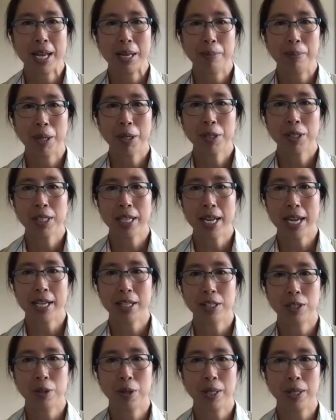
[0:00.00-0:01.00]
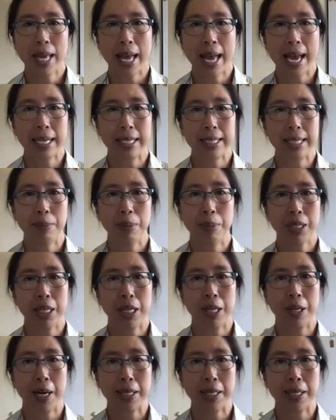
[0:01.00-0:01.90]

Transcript: then most days during the academic year,